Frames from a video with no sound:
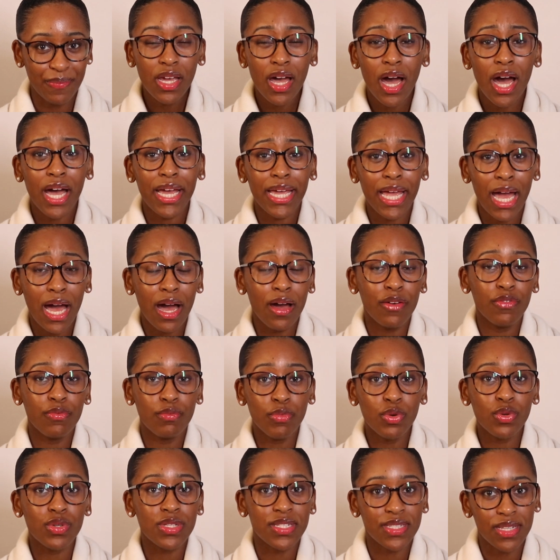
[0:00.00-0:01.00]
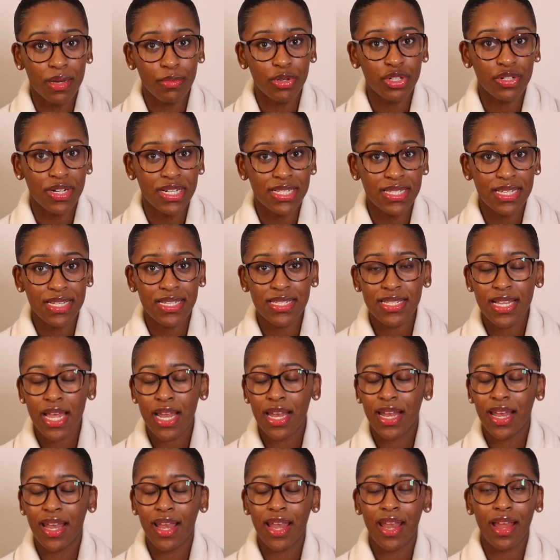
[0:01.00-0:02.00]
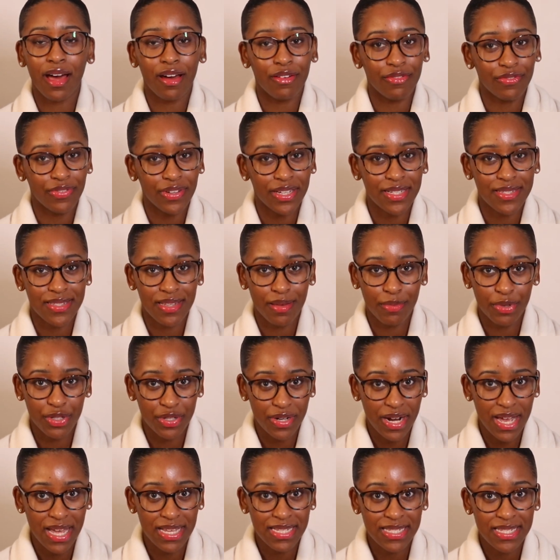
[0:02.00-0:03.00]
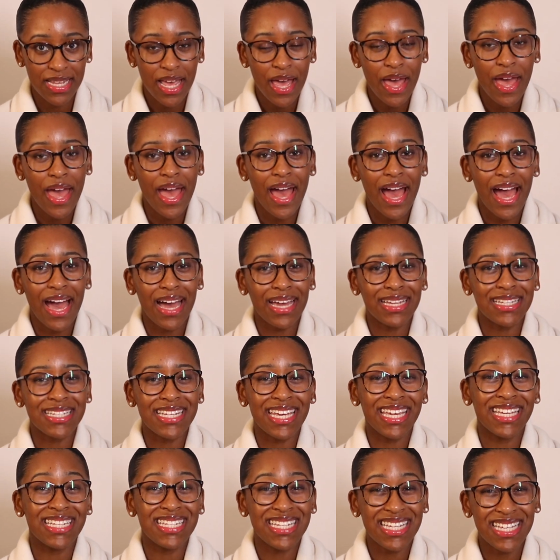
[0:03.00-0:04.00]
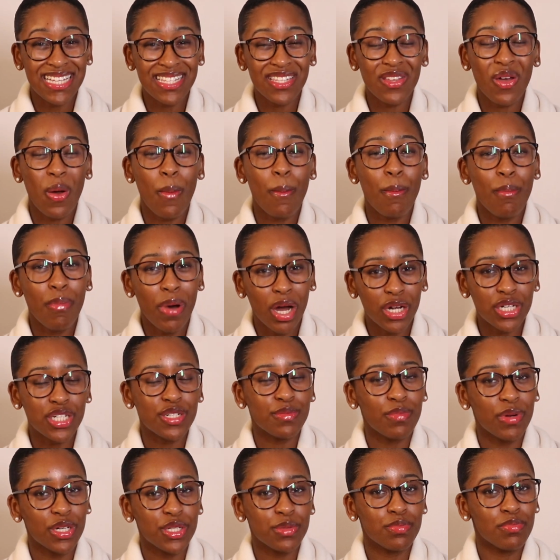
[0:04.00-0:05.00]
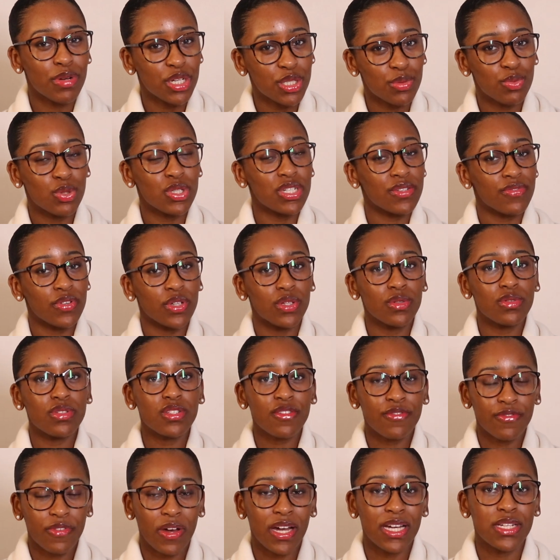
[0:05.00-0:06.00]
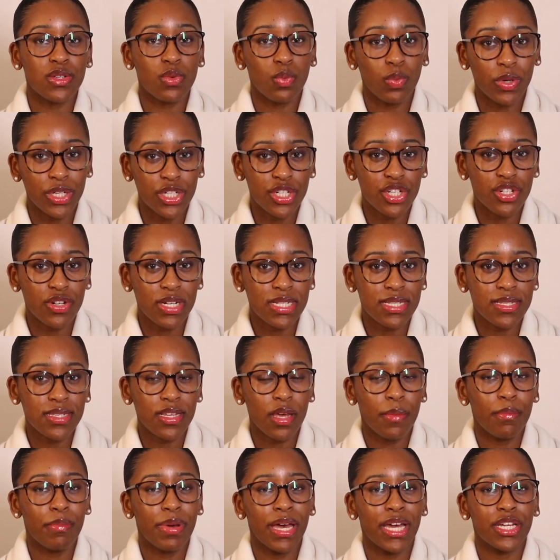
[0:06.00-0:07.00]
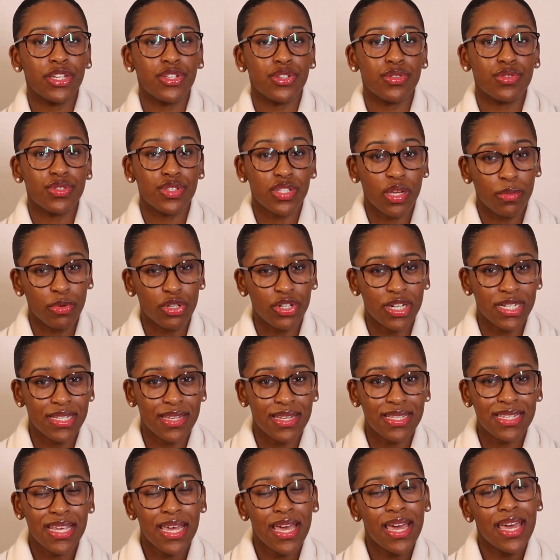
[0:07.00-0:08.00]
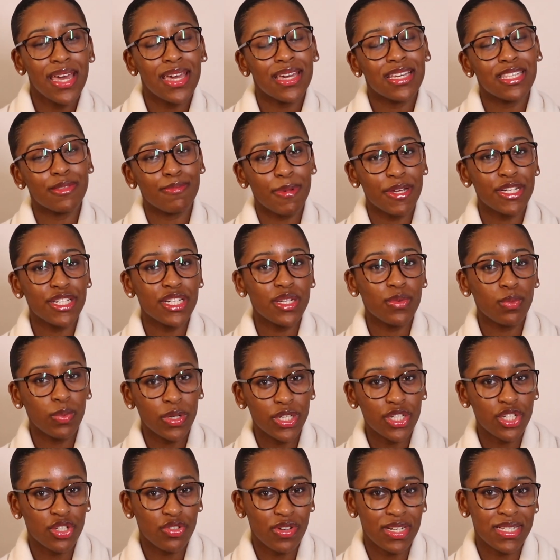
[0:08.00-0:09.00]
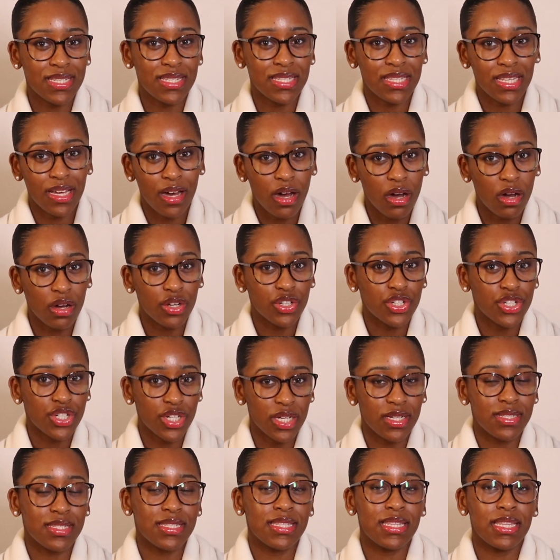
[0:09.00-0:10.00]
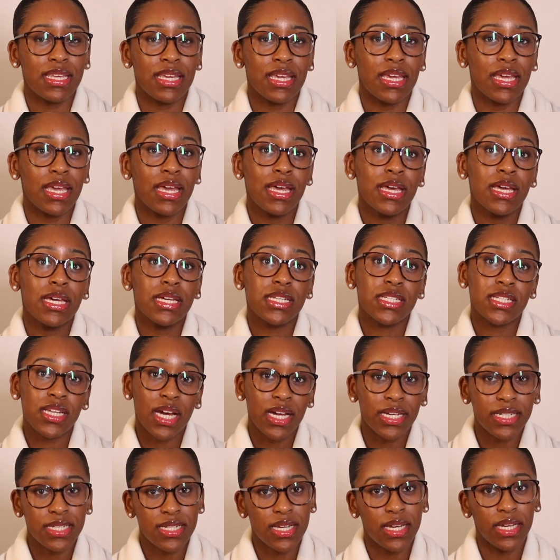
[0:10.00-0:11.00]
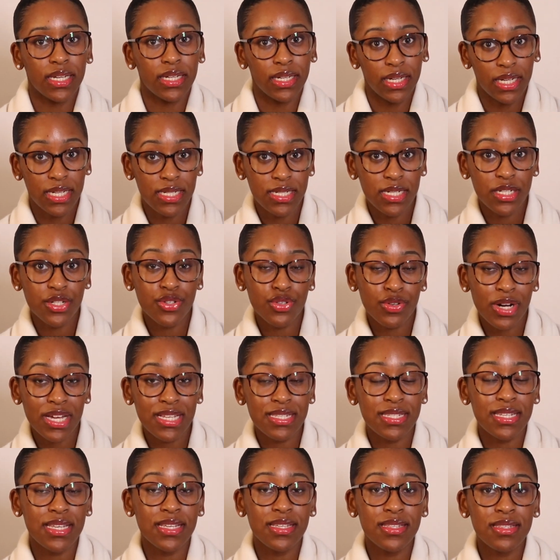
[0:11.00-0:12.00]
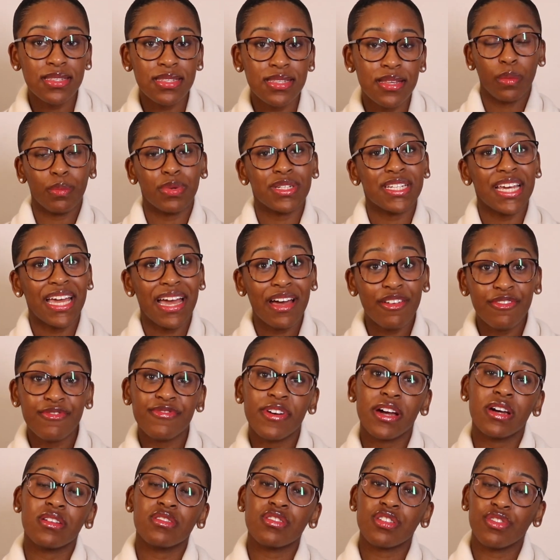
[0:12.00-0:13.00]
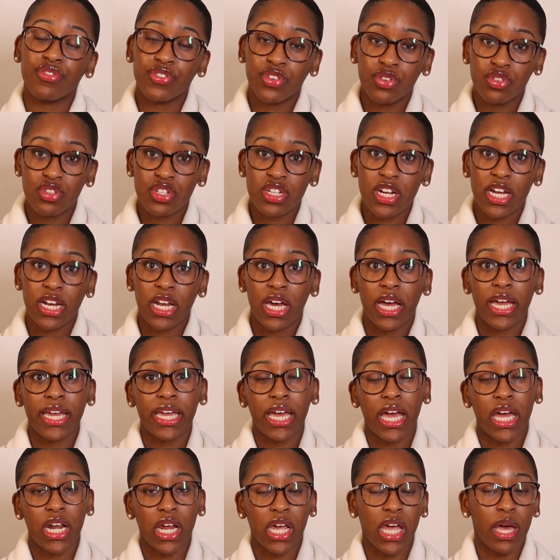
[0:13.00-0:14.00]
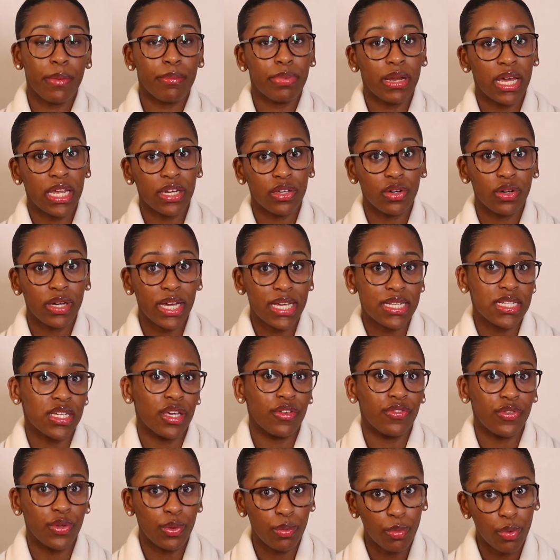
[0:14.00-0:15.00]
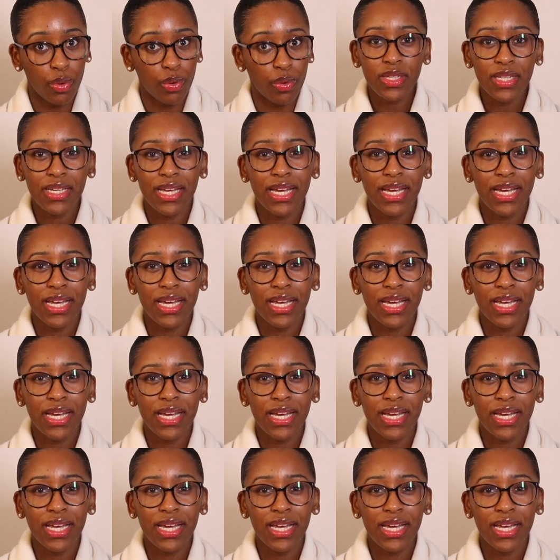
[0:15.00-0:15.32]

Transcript: I have more summer dresses, love a summer dress, and it is much more difficult to find winter dresses compared to summer dresses, especially winter dresses that aren't just the tighter knitted dresses. But I have found a few that I like and I am planning on getting a few more.